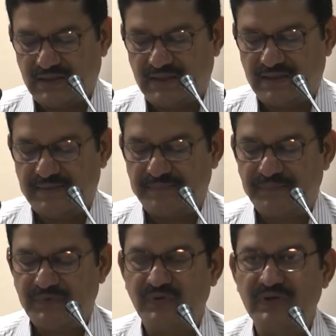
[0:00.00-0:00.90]
Uh,
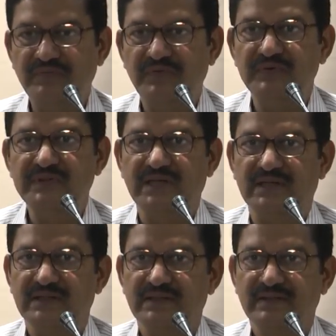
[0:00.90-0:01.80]
so in future
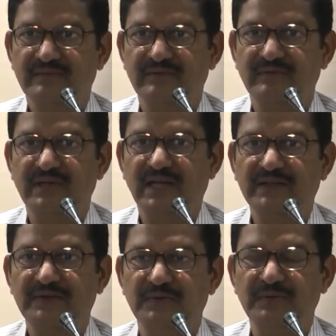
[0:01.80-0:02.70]
we would
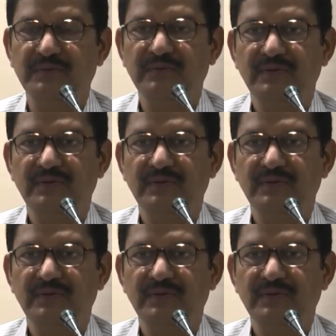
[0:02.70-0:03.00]
like to do